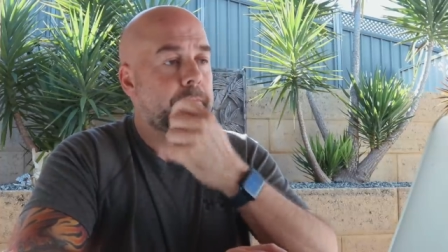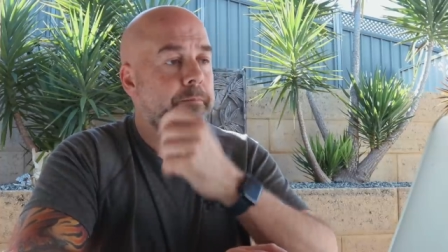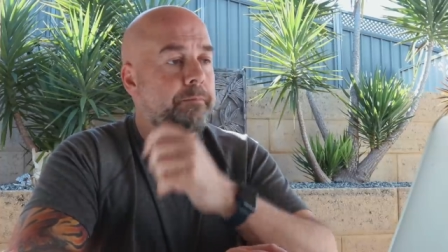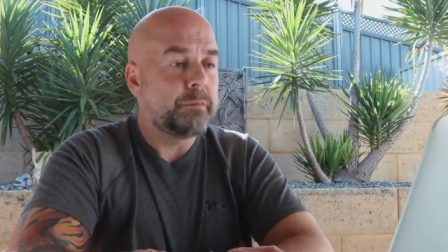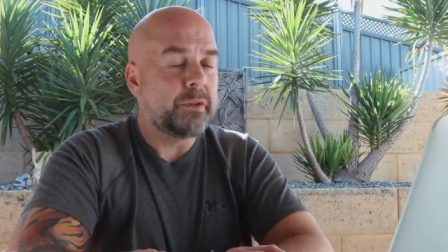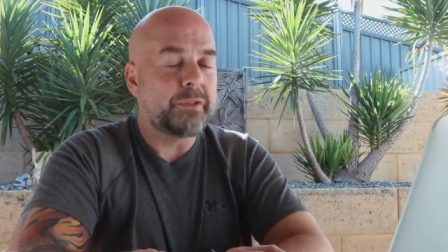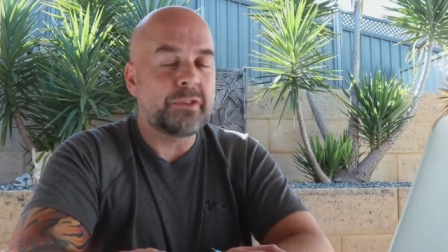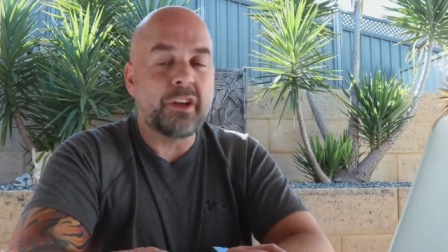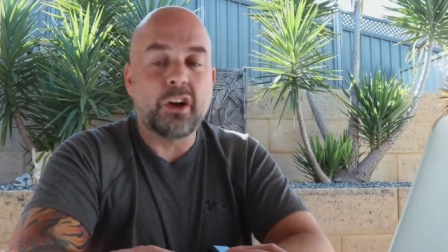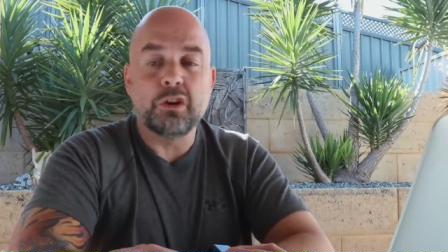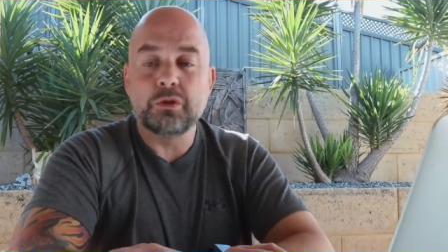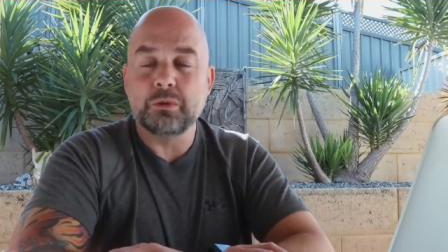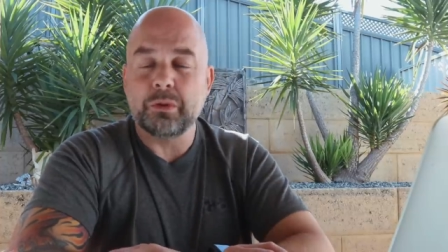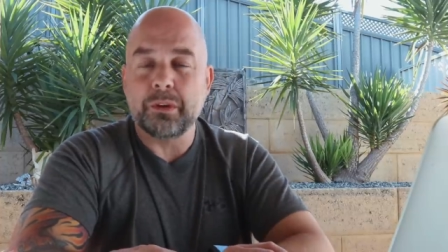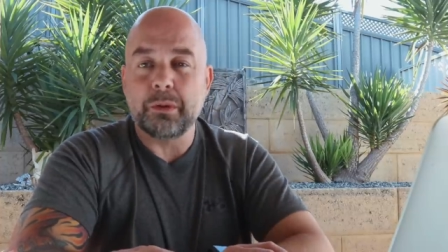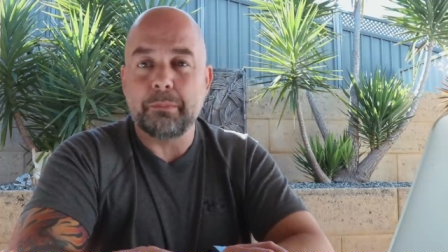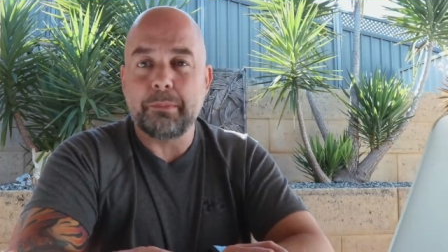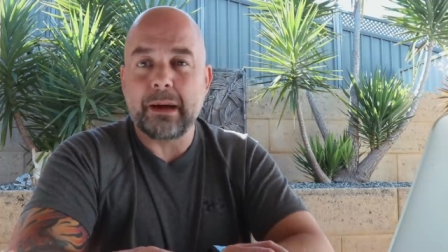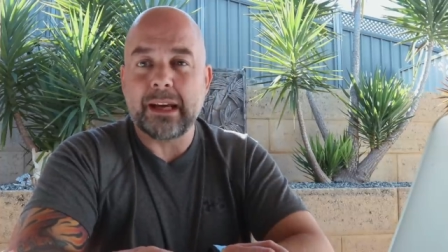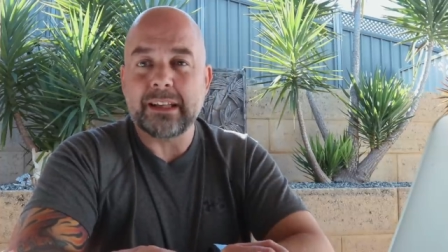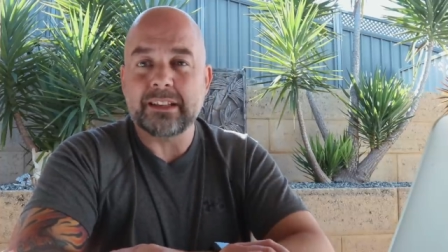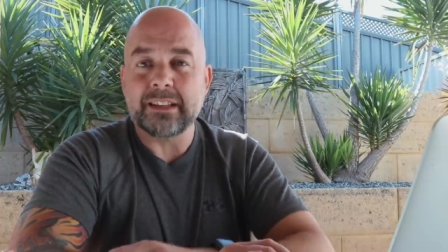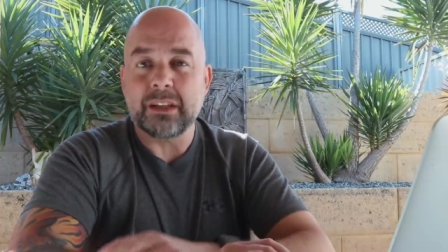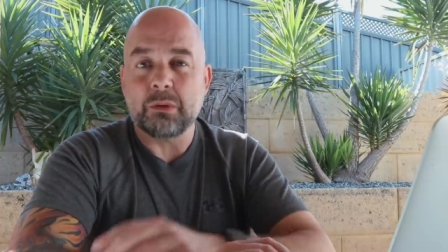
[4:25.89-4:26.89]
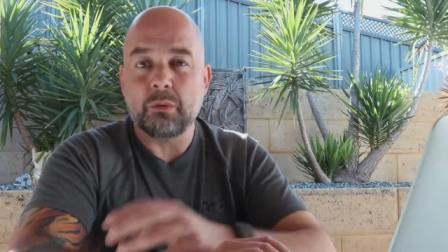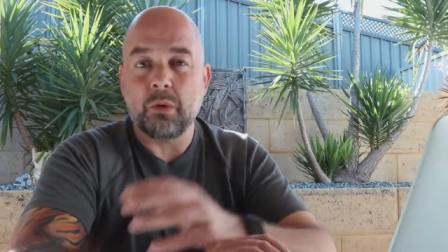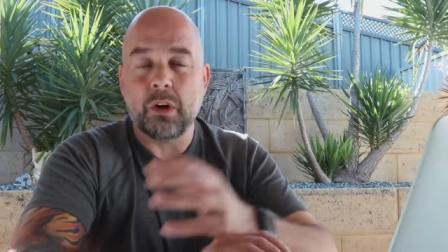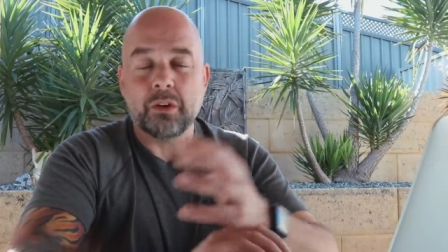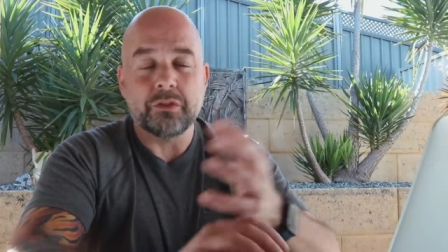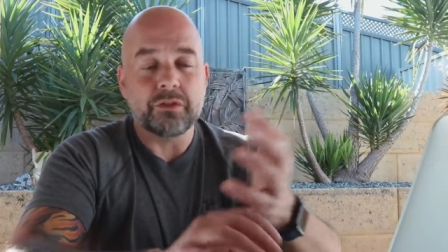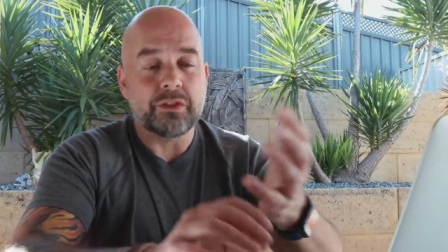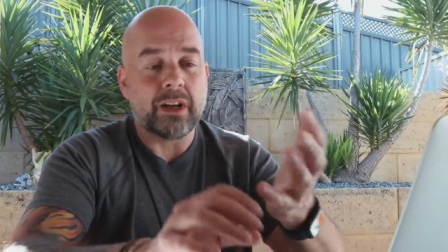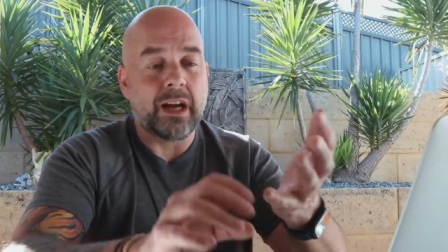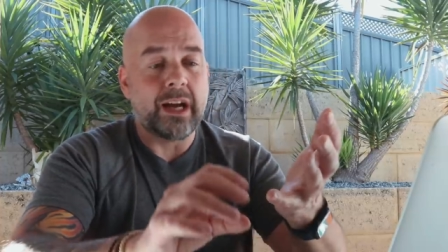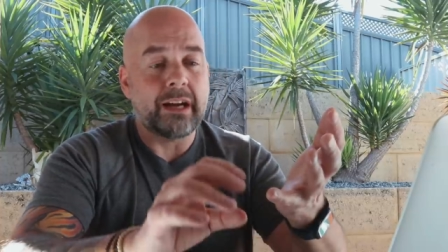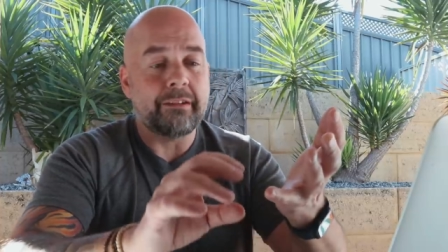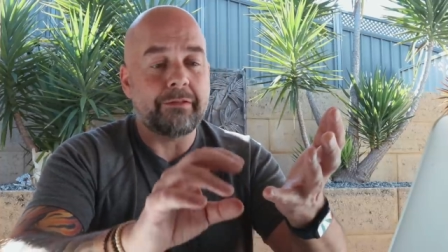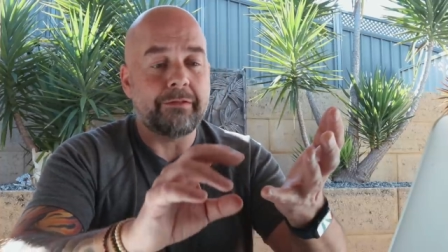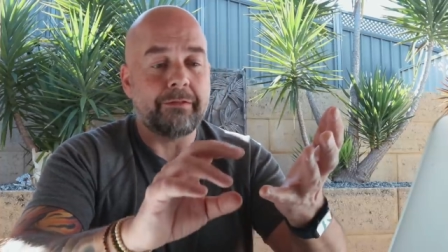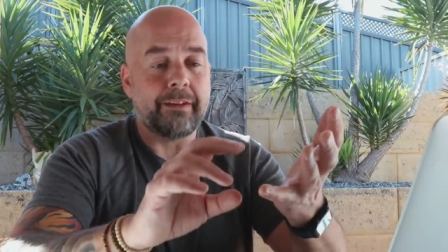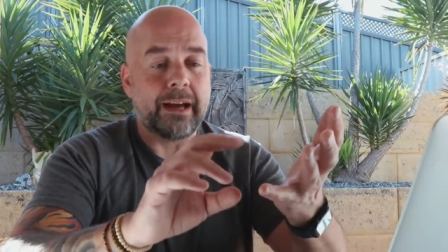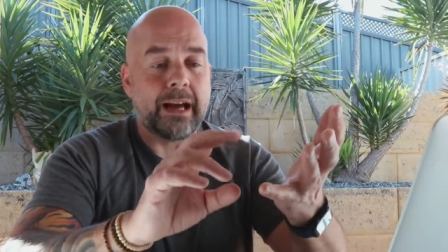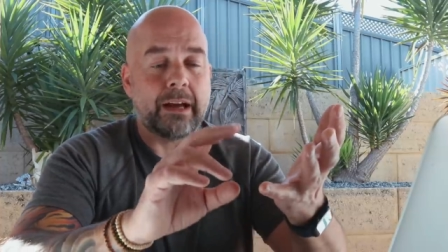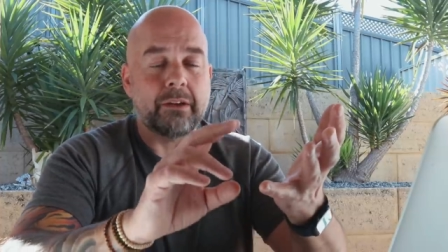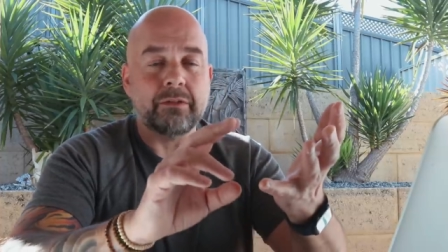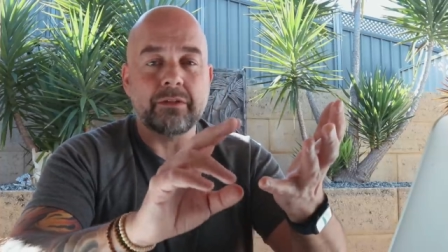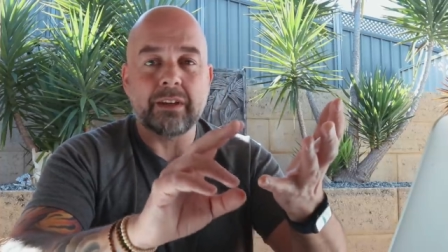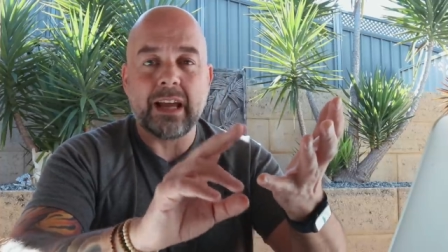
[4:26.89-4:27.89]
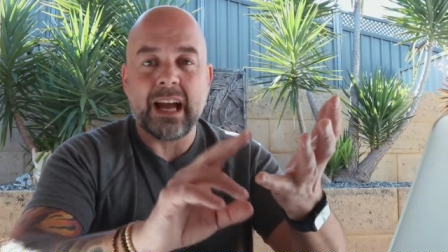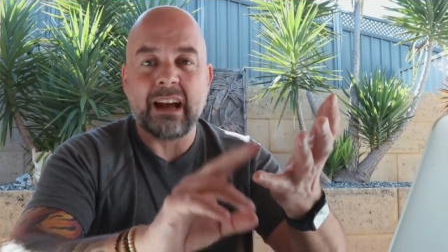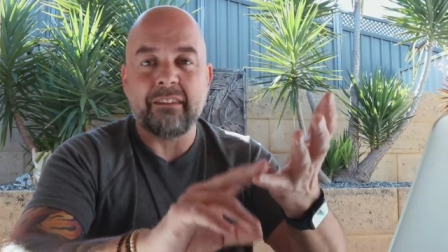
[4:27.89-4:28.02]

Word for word: But those were the basic ones I found